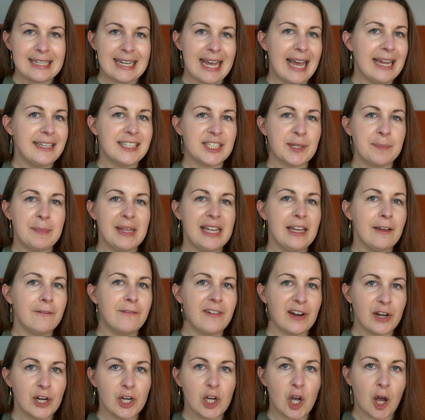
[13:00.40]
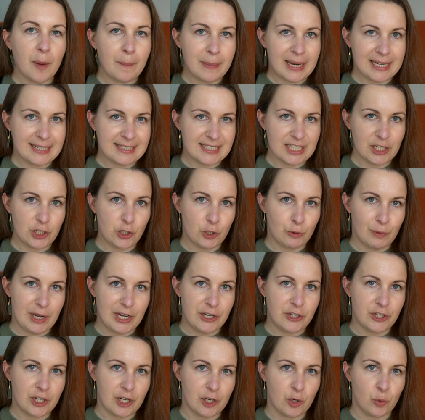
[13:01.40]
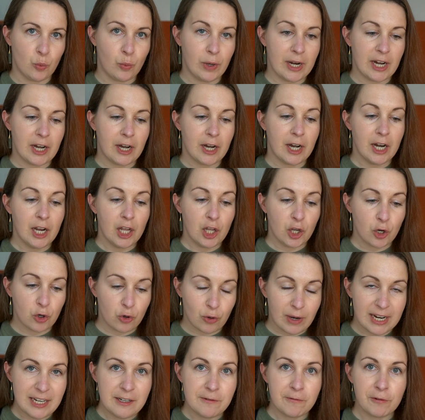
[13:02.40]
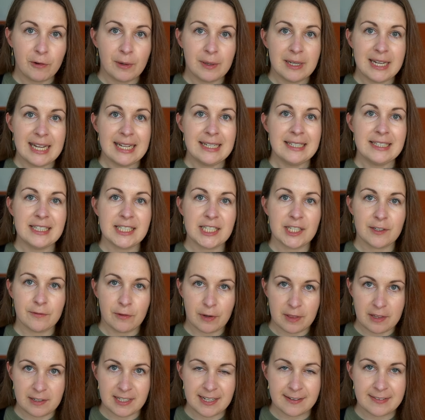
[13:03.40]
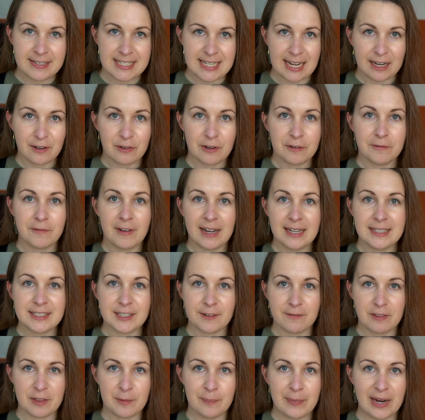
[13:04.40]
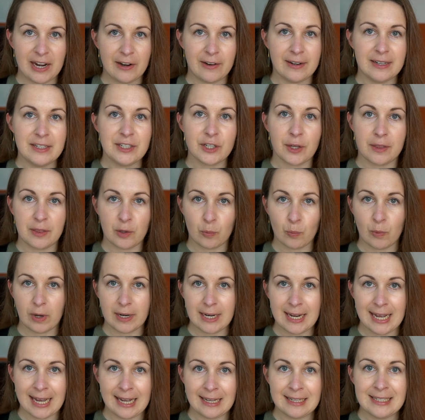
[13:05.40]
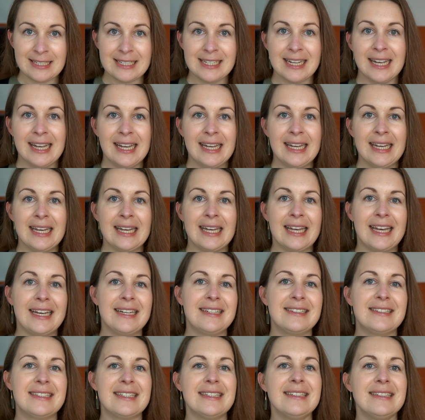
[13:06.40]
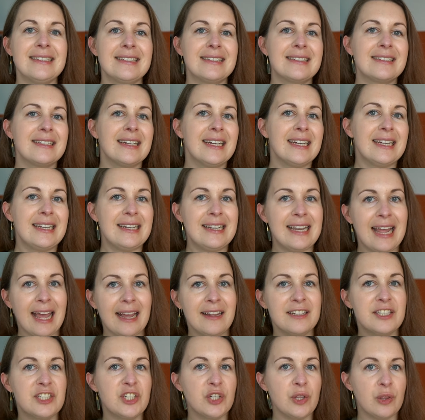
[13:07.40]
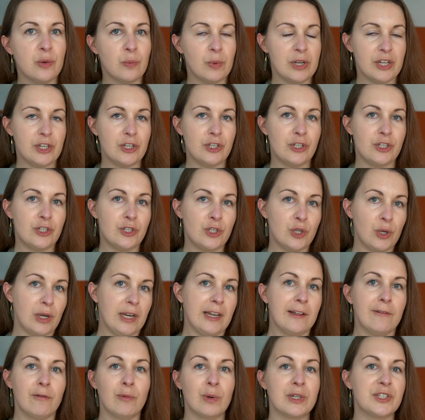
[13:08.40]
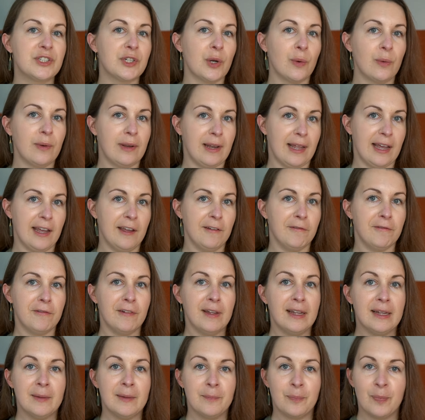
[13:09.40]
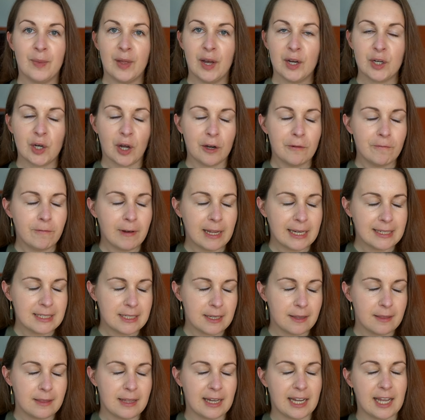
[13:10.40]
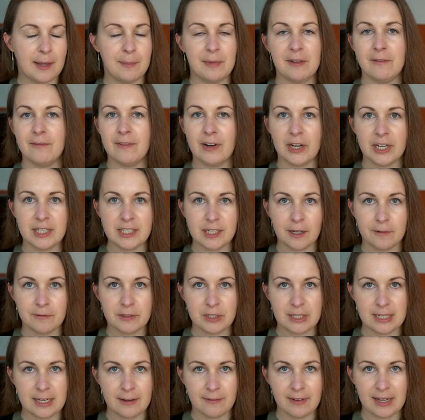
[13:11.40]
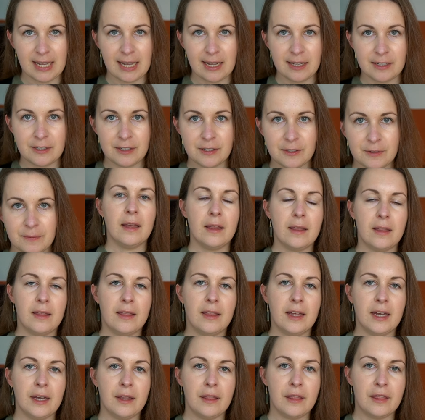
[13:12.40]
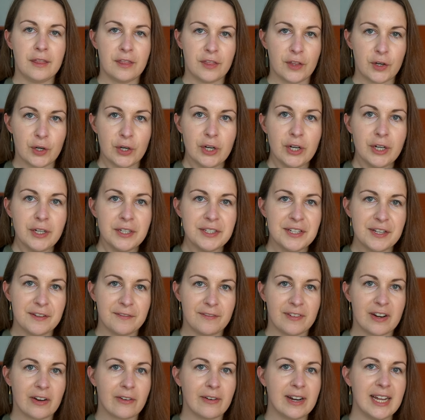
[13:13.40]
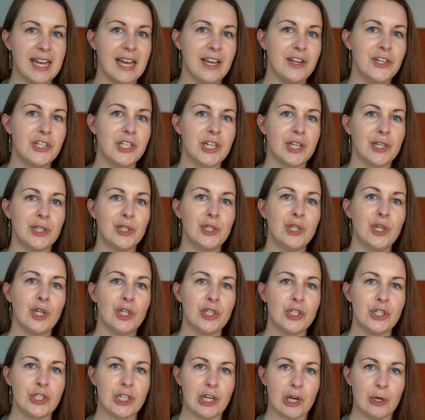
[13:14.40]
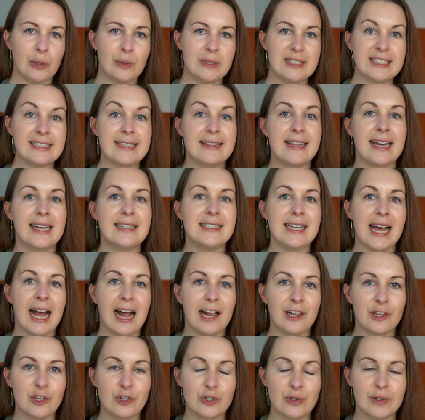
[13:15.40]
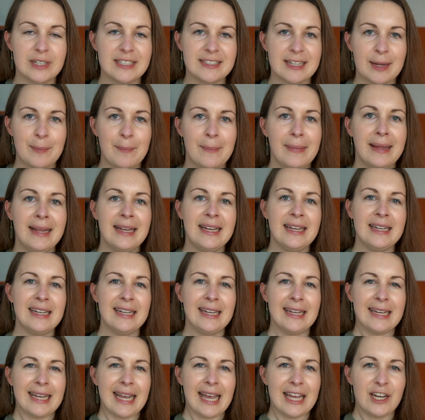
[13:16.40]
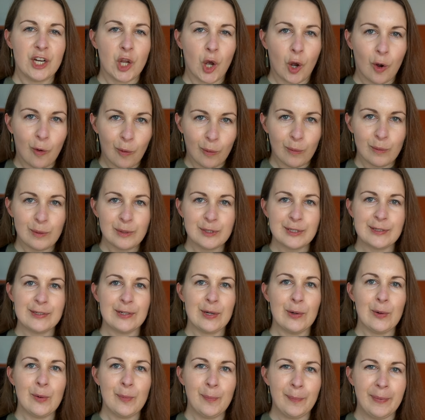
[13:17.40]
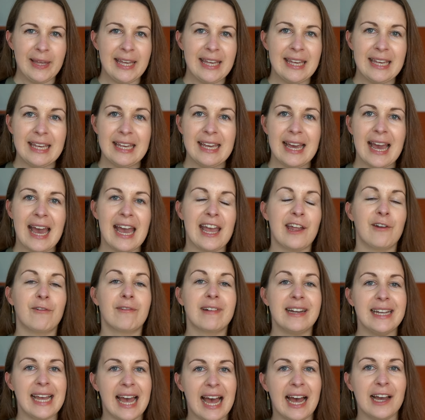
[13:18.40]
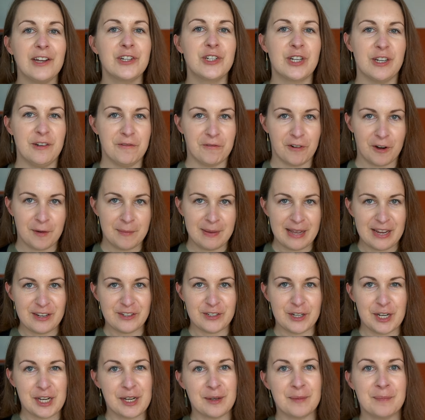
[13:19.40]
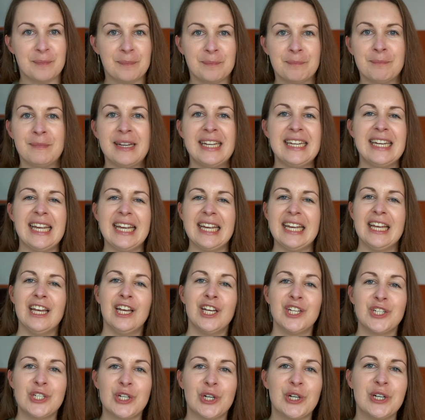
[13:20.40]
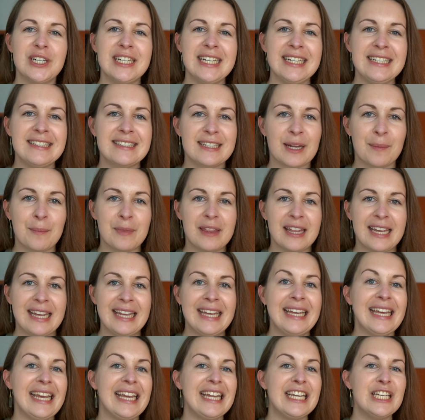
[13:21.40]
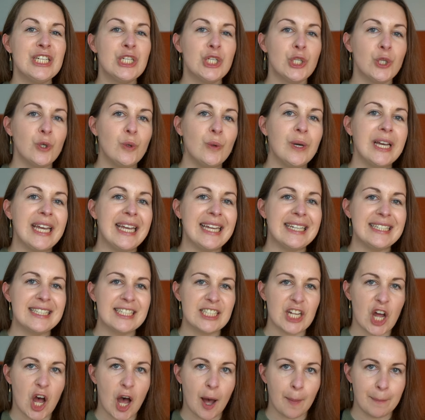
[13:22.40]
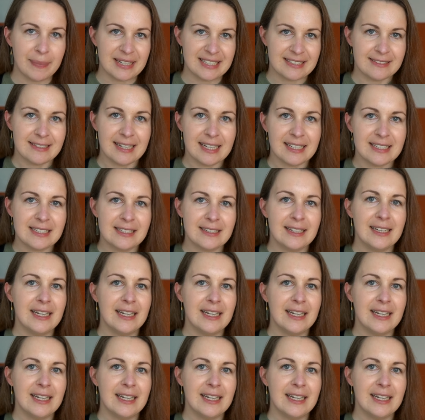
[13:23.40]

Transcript: ends up being a very complex situation where gratefulness for the sacrifice of the parent on the one hand exists next to the wish to live one's own life, a conflict that can be very tough to navigate. The third variation shows that altruism can also be a reaction formation, meaning turning something into its opposite.